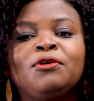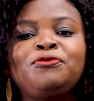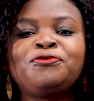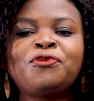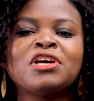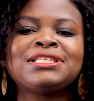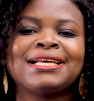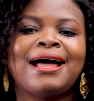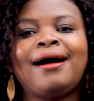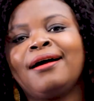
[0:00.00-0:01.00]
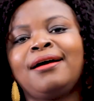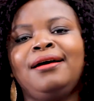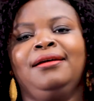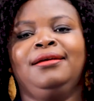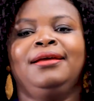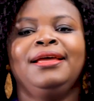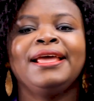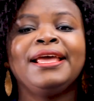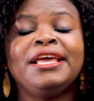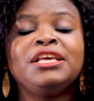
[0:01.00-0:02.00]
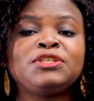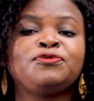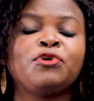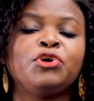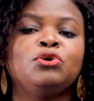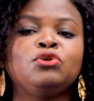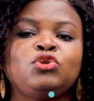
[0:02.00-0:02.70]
The first hack is for you